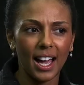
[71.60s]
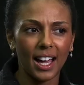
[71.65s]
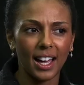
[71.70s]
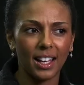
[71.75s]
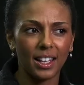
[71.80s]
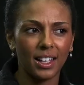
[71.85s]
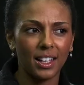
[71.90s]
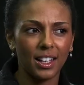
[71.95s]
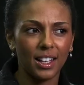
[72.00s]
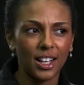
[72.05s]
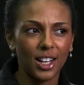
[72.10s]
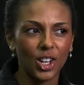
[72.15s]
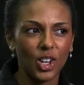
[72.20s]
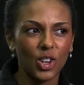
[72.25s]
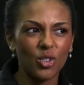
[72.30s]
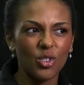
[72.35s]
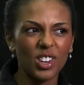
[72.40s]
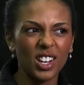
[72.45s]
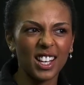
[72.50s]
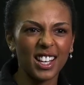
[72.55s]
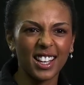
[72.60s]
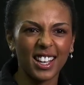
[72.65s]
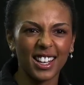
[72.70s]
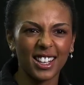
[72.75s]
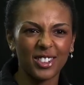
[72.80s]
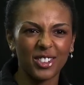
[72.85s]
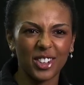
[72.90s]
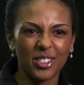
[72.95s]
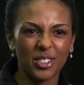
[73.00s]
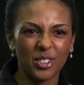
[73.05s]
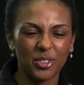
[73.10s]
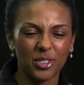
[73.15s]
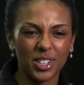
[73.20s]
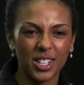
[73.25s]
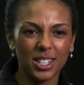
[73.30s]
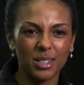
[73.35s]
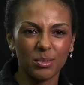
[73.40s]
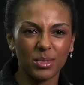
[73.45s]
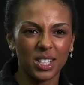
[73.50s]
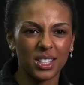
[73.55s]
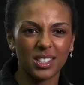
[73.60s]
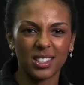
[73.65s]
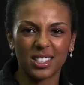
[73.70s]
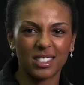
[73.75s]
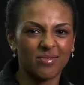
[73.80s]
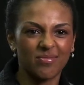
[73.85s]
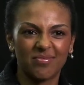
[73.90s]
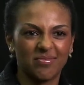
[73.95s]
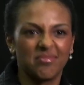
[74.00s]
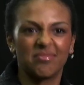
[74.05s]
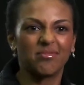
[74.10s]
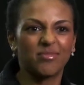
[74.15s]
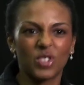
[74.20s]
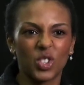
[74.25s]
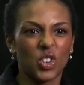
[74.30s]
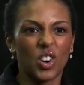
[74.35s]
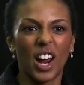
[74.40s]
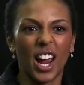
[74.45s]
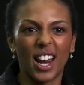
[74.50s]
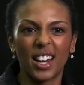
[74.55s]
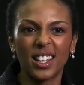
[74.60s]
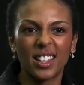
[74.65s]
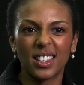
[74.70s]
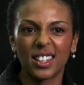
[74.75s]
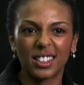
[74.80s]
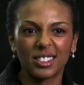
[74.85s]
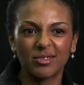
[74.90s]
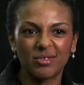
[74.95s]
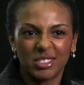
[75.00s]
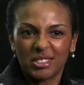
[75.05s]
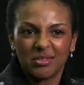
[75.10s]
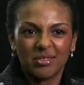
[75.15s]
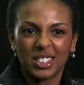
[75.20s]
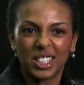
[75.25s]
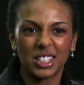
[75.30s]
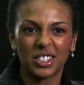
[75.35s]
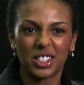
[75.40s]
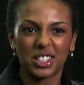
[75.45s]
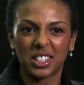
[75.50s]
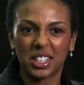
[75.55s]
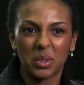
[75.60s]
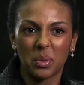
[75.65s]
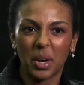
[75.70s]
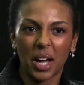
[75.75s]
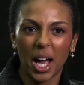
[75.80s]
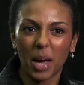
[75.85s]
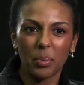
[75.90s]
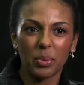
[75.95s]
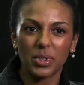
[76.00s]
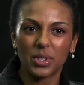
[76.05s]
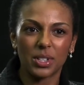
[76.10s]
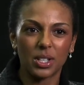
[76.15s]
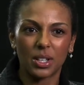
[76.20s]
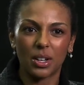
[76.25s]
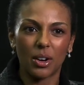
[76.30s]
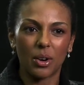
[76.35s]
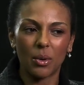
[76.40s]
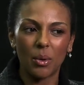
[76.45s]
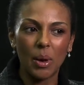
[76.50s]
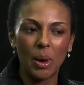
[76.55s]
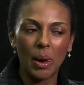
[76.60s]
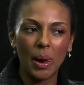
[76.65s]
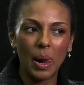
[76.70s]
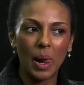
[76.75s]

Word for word: And you really kind of have the freedom to just try anything just see what happens, you know.